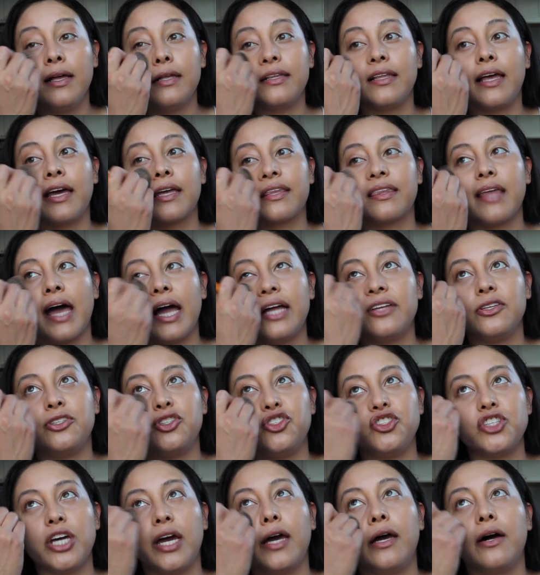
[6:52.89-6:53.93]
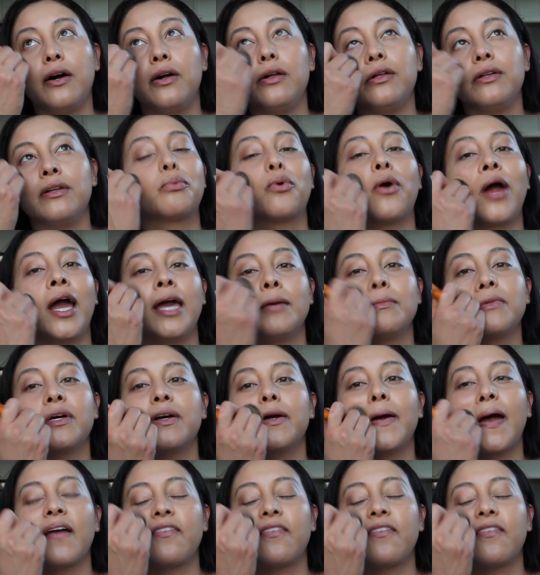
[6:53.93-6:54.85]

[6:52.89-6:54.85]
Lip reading: like that gel primer.